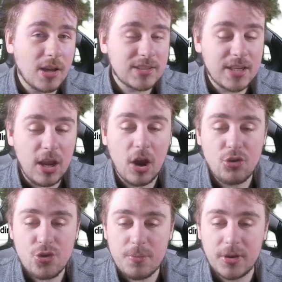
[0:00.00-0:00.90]

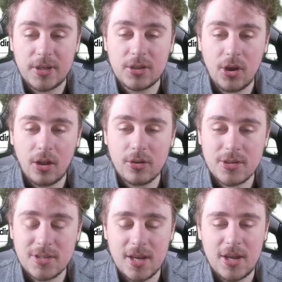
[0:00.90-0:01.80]
$100 million
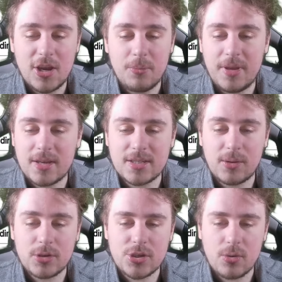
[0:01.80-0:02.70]
because they
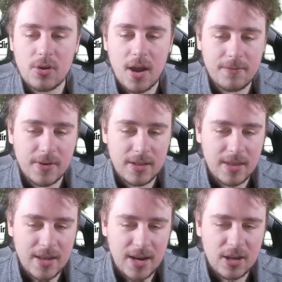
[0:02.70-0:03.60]
were so confident. They
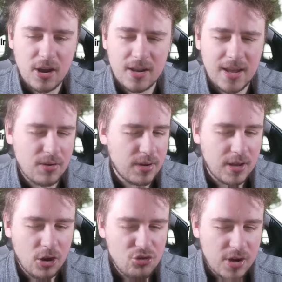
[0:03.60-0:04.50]
kind of got in at around
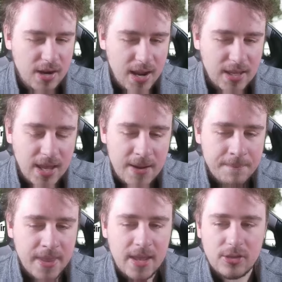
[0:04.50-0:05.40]
109k.
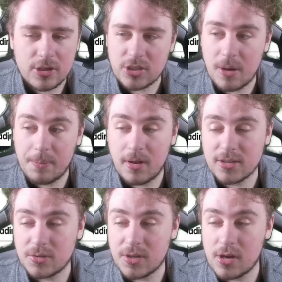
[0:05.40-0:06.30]
Their stop loss
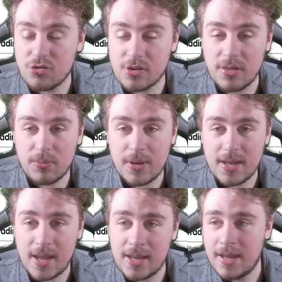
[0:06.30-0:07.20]
was
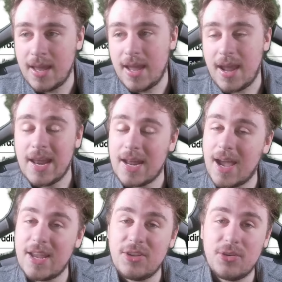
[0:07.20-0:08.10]
103k, and
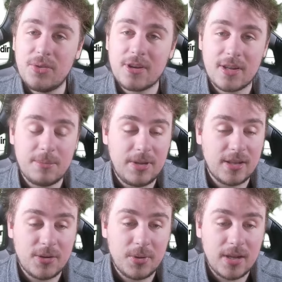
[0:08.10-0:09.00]
I knew they're going to be
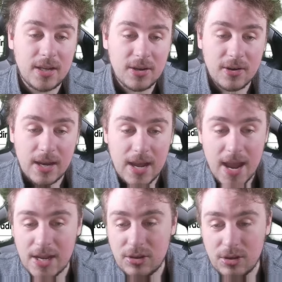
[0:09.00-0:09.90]
liquidated. All right,
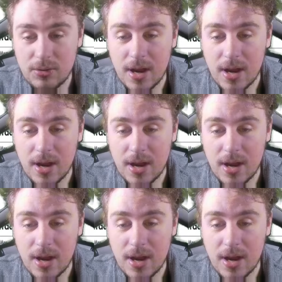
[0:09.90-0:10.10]
I knew